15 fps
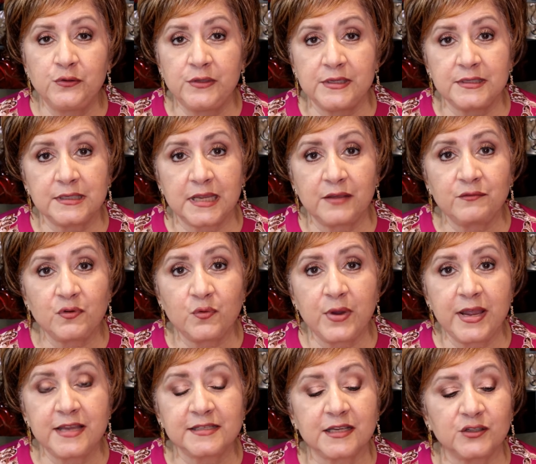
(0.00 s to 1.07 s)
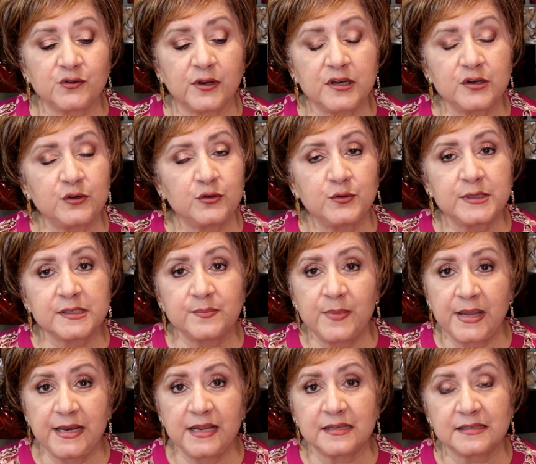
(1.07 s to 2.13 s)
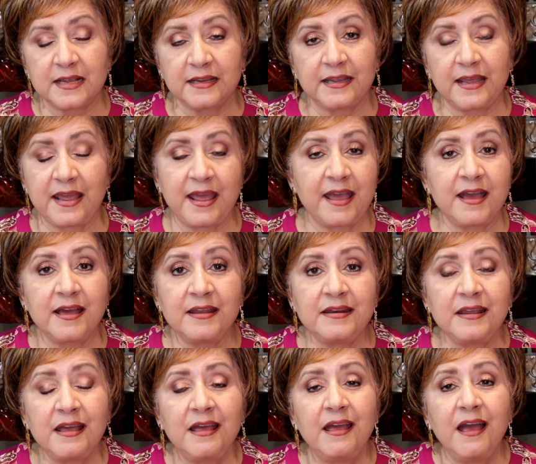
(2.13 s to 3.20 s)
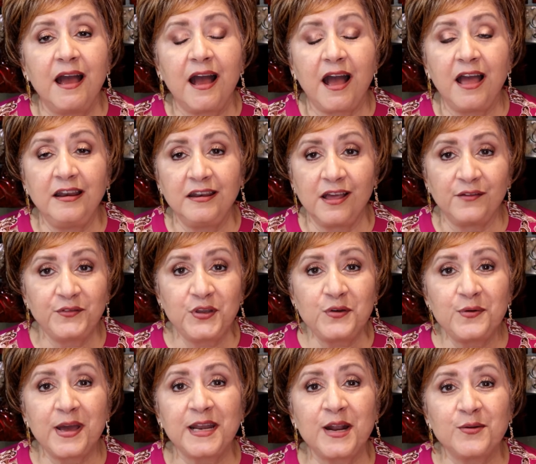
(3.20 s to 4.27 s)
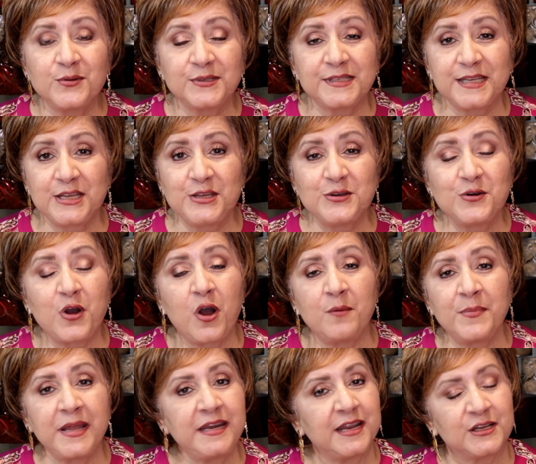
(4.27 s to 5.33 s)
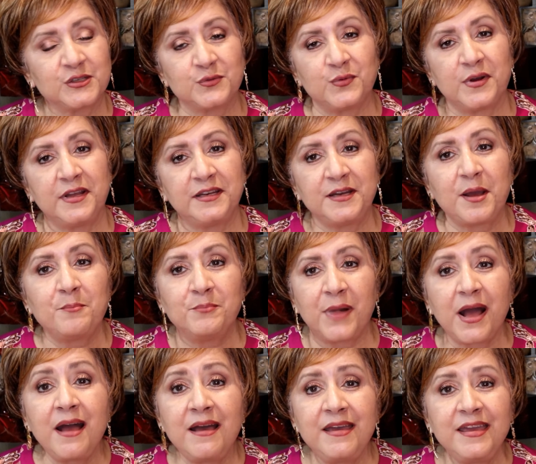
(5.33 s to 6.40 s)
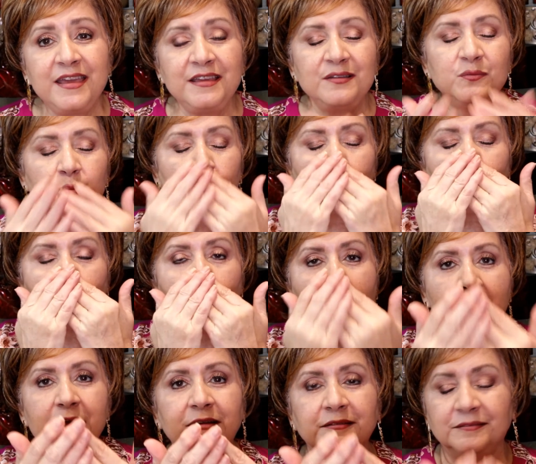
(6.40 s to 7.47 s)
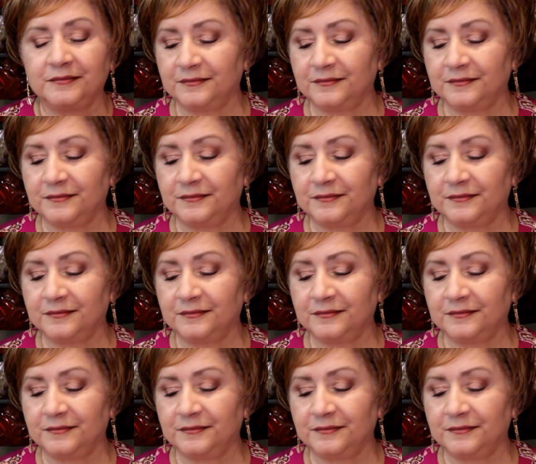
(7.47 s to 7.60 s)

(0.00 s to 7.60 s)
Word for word: these giveaways. I try to do as many as I can. I love you, and I will see you on my next one. Bye. Mwah.